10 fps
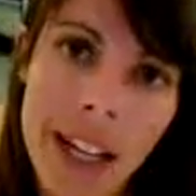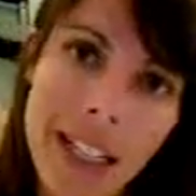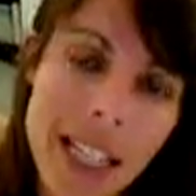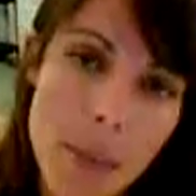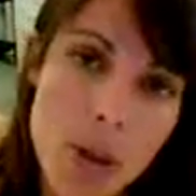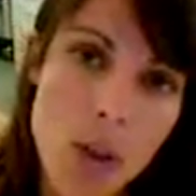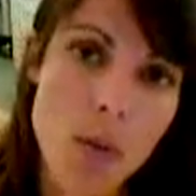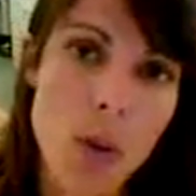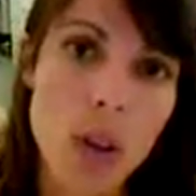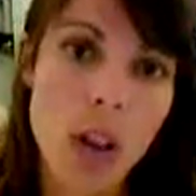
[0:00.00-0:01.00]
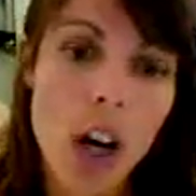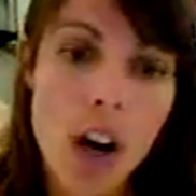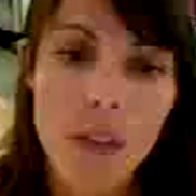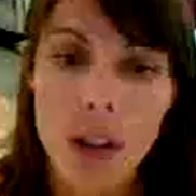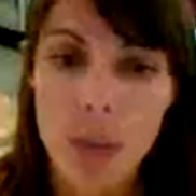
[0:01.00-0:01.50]
exception
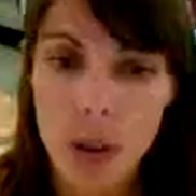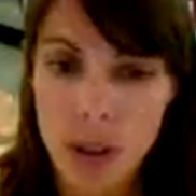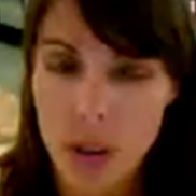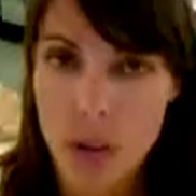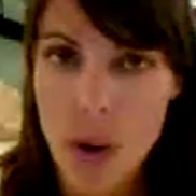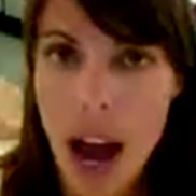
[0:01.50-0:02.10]
rule for a person